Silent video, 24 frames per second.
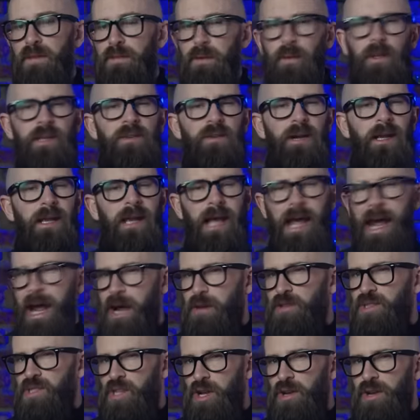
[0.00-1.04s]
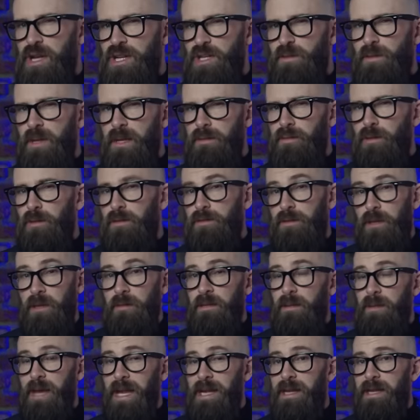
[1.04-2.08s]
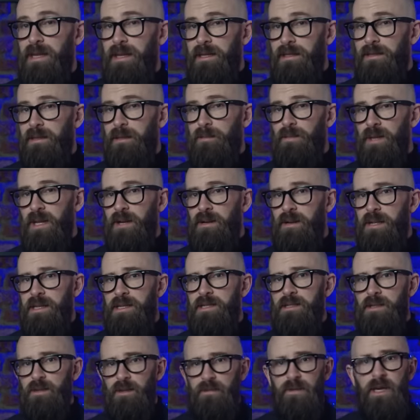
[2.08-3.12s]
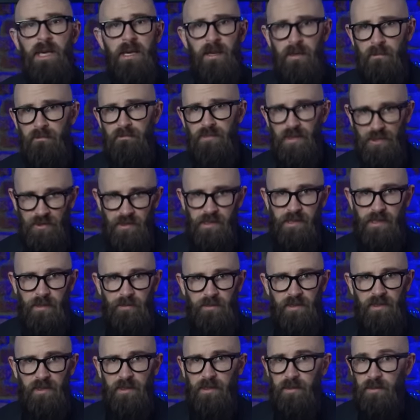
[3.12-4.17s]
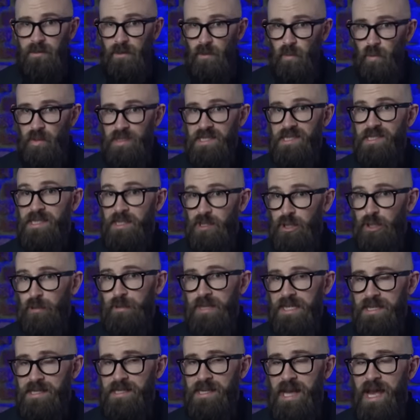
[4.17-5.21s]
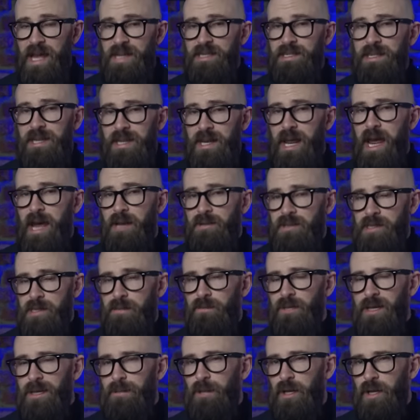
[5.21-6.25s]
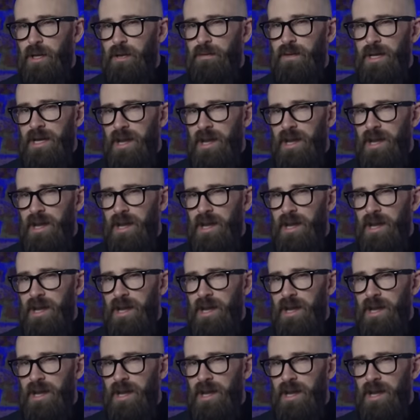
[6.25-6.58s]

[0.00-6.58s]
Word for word: If you're wondering how Stone Age people from the Paleolithic period could have built something that would still be standing and housing people over